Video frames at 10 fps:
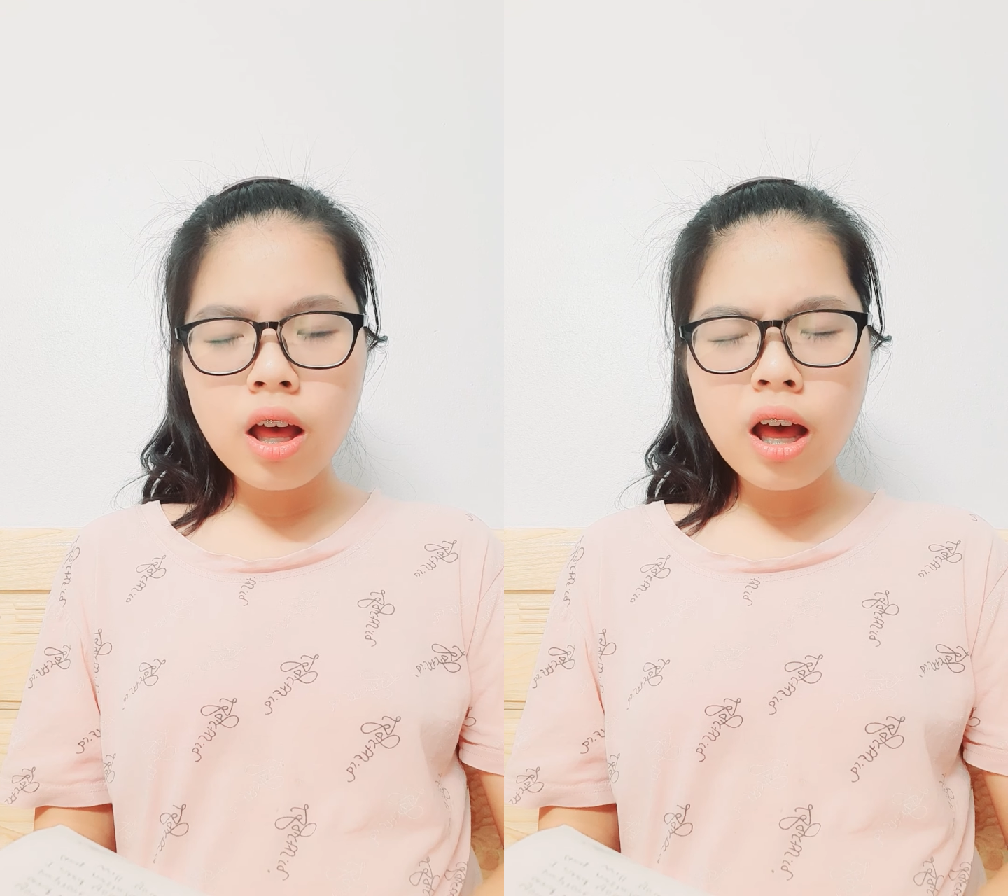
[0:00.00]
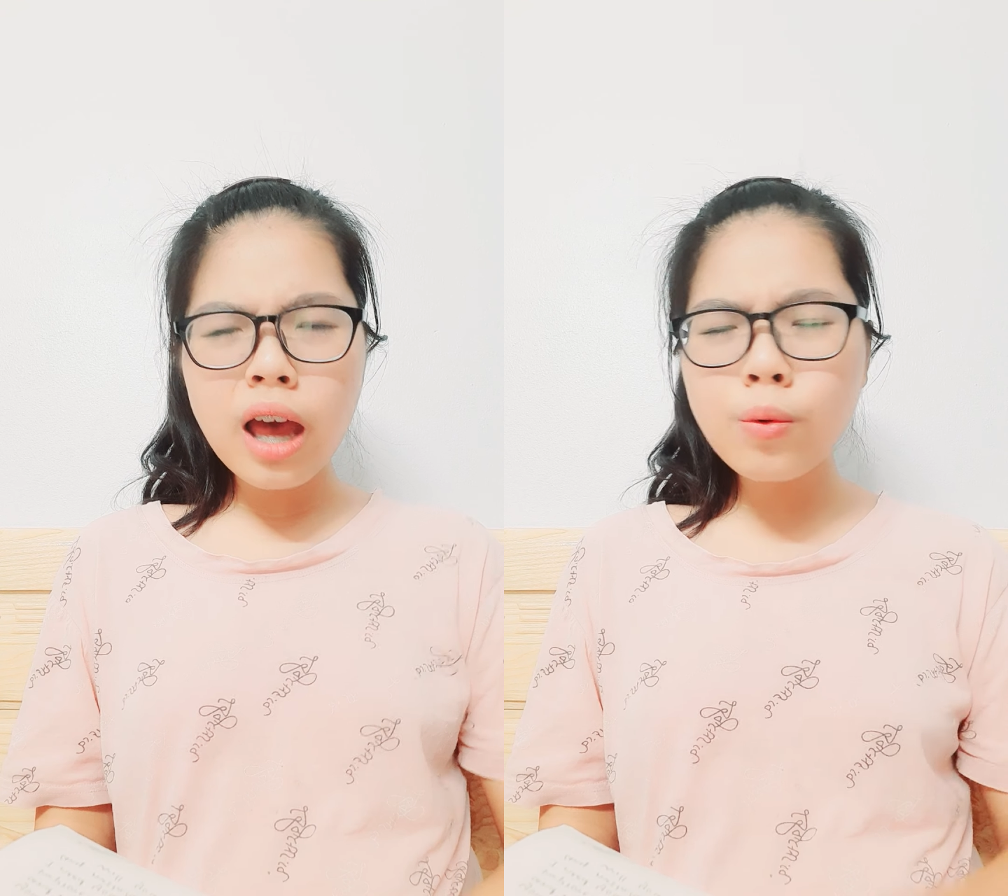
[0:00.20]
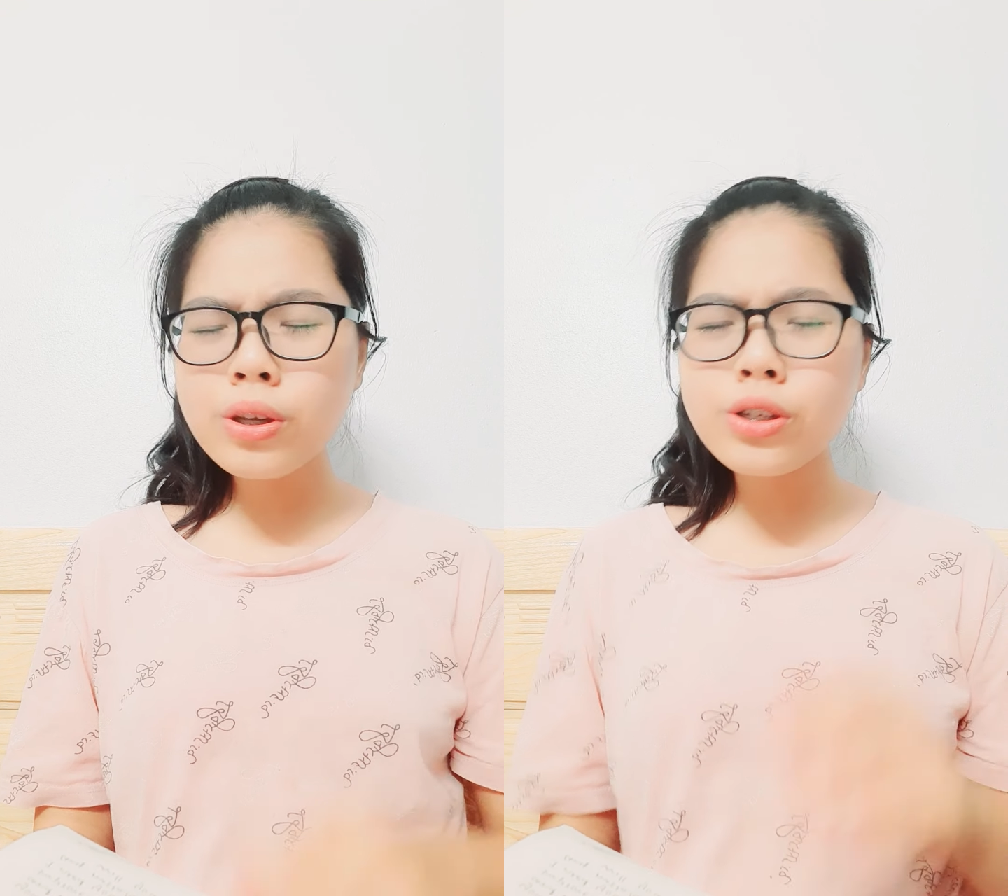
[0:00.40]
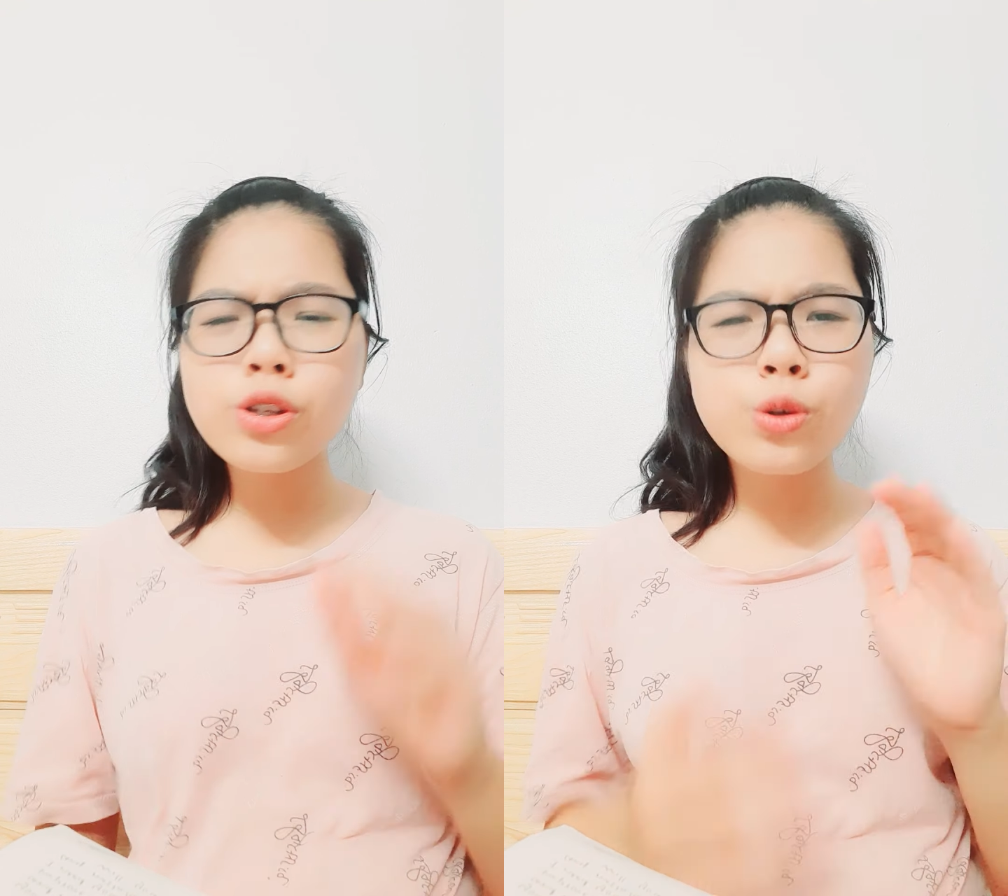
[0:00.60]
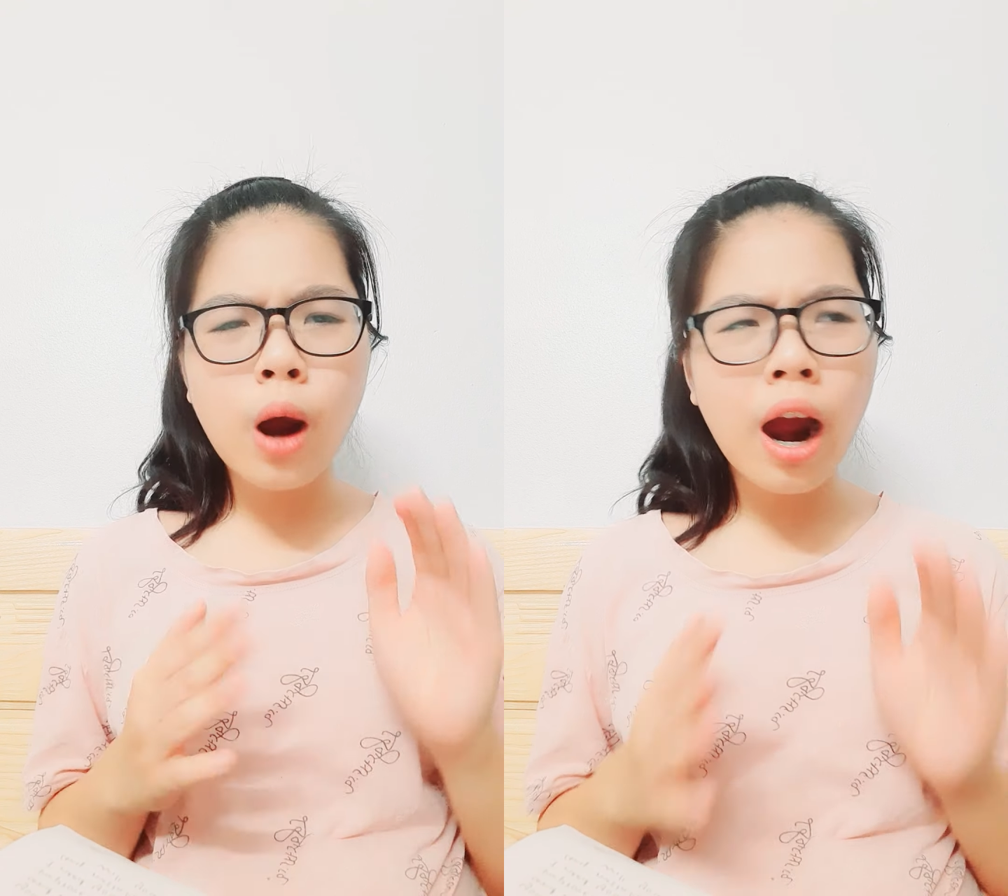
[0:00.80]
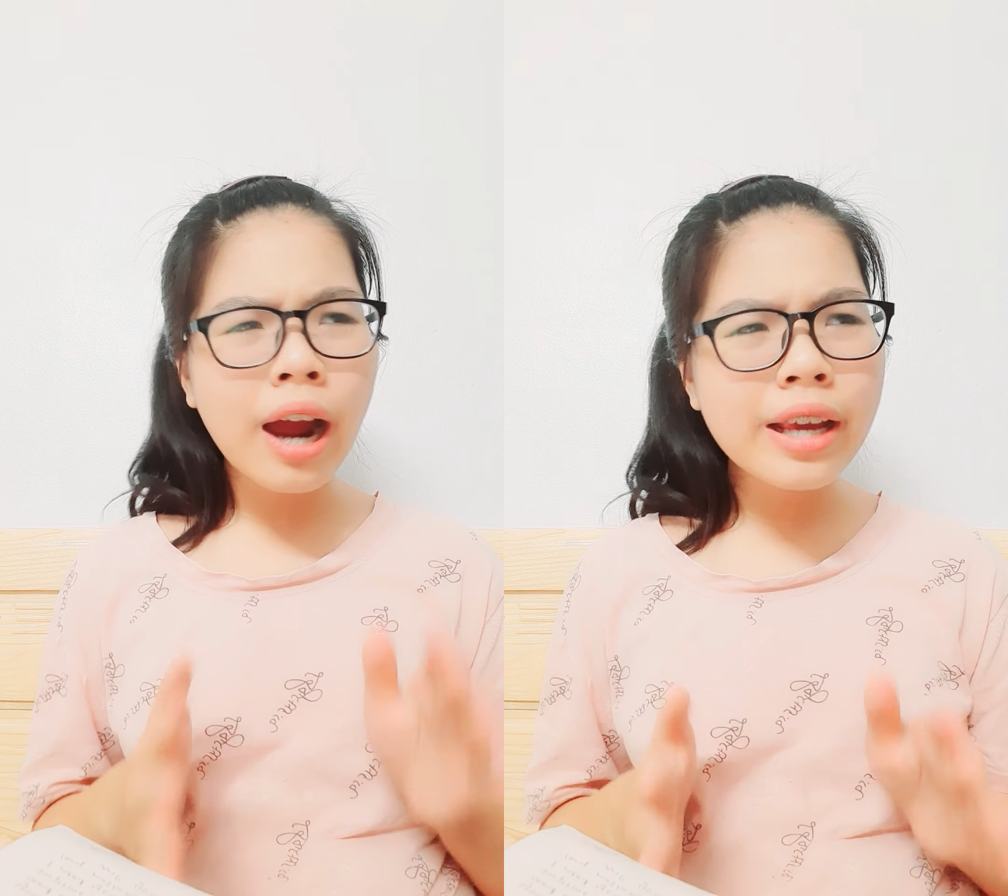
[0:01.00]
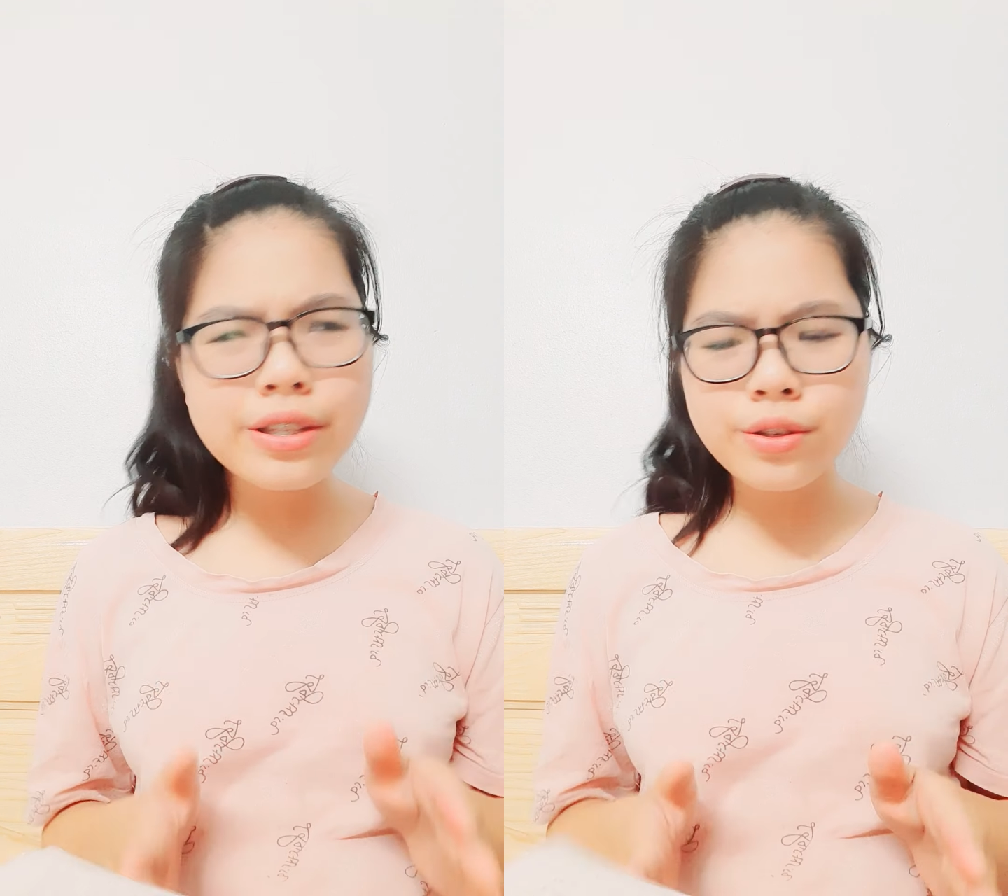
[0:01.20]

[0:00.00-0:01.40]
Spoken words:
I was trying